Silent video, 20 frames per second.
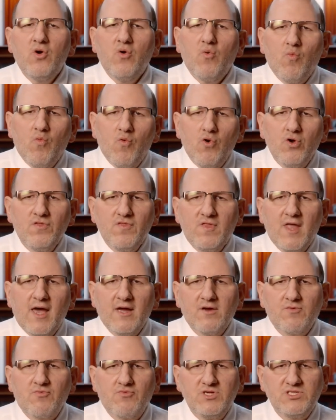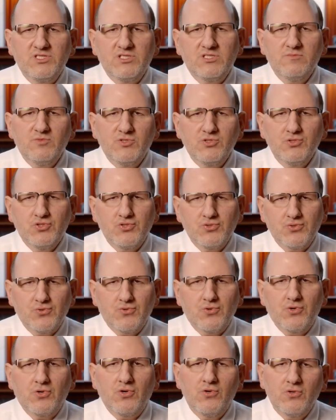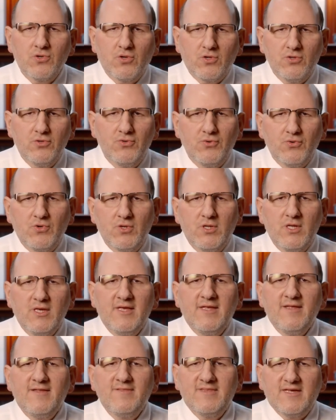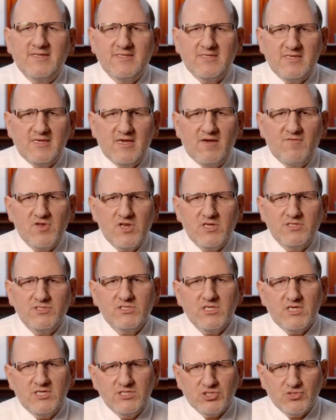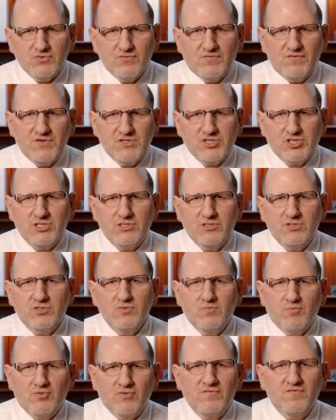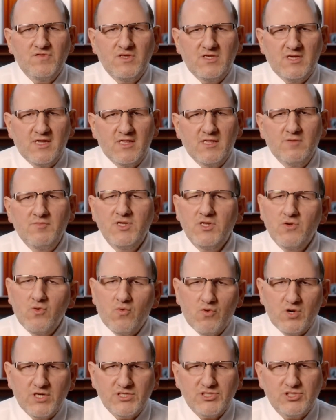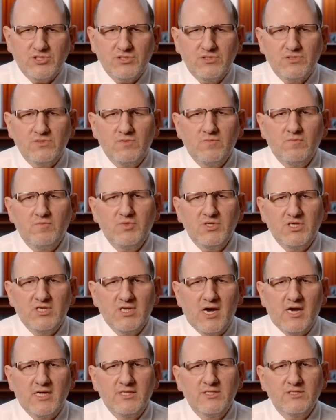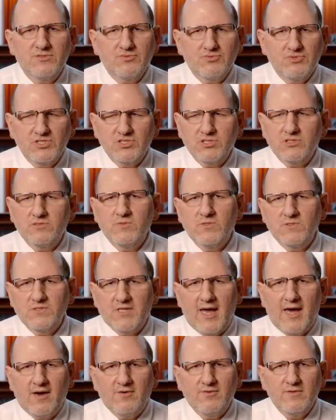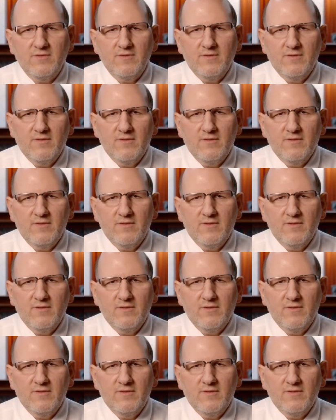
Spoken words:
would that reasonable juror conclude that the evidence is sufficient to prove the element in question beyond a reasonable doubt?